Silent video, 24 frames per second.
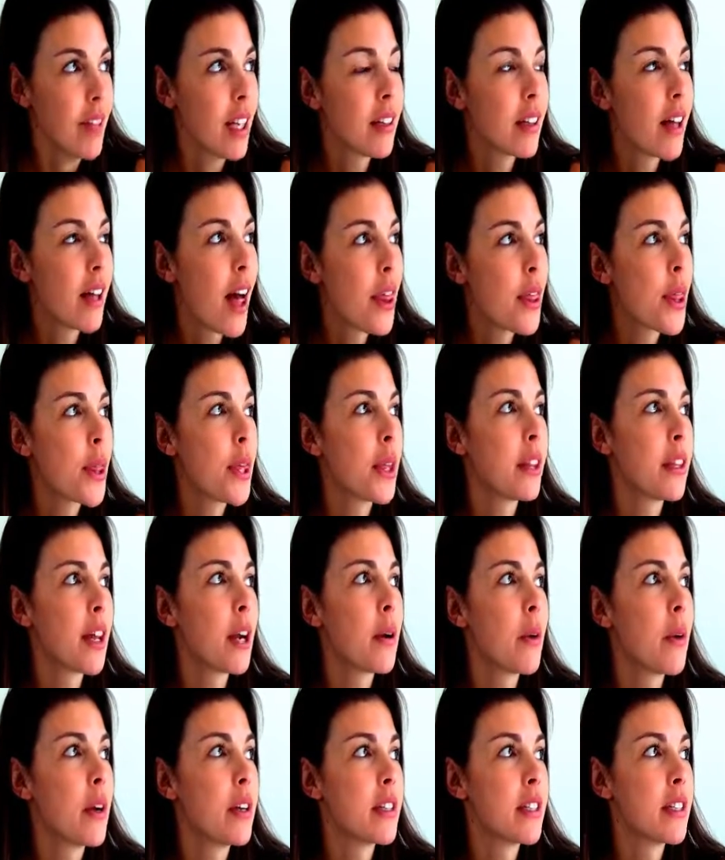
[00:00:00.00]
the other thing that I
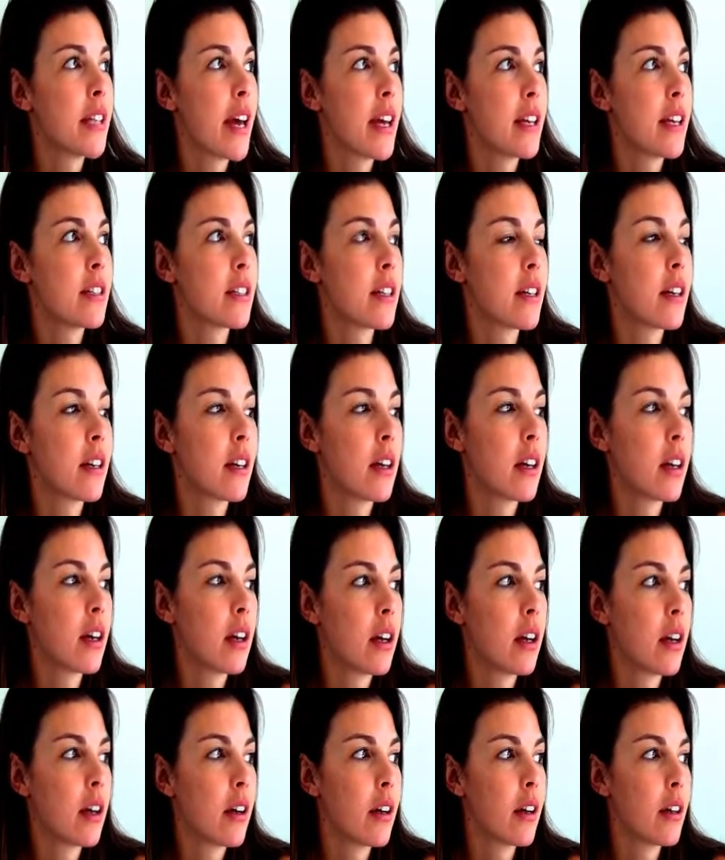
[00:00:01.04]
want to say is
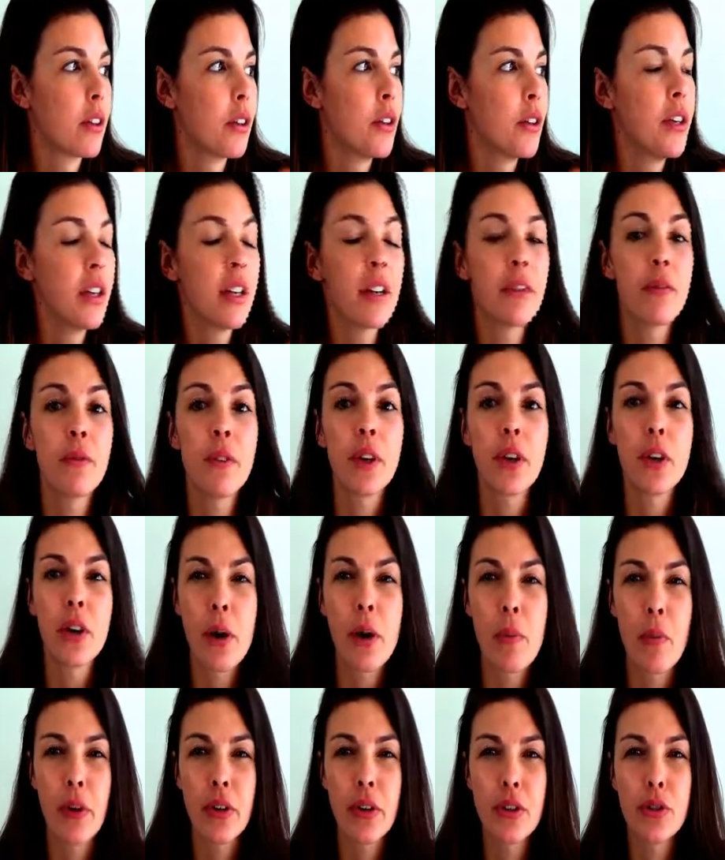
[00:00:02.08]
you need to figure
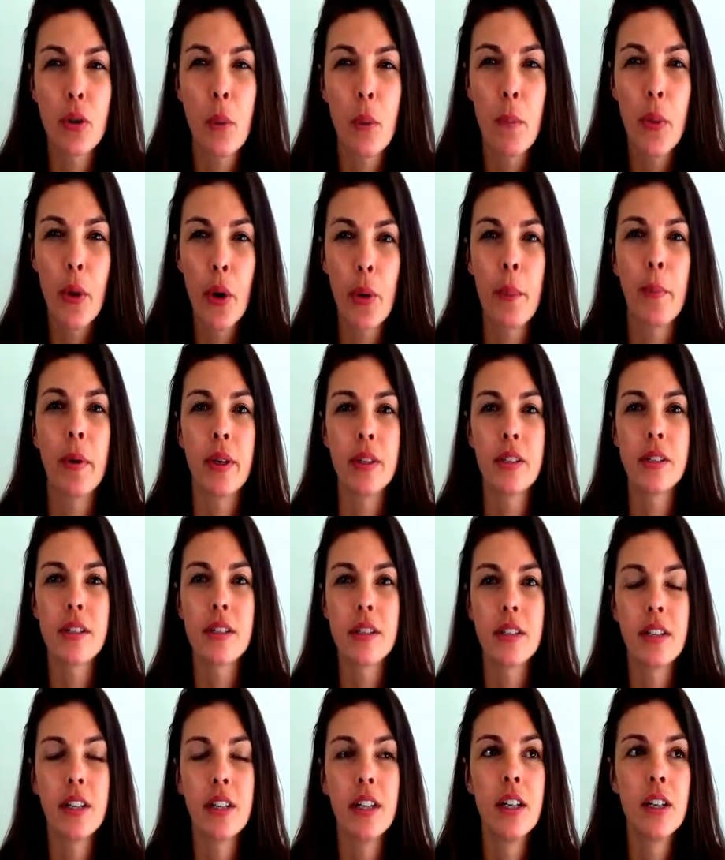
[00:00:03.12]
out what is your
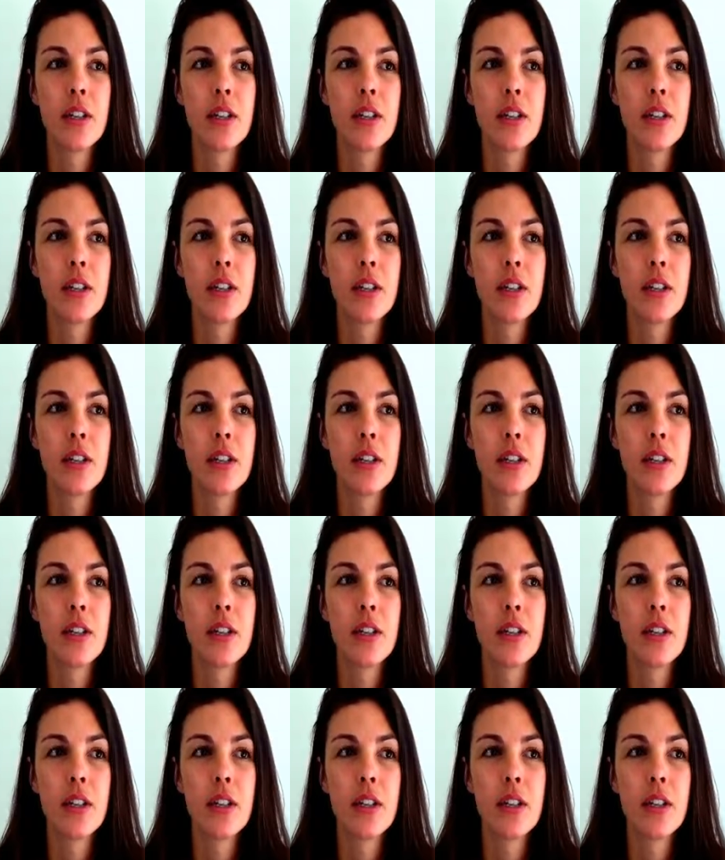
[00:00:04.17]
purpose.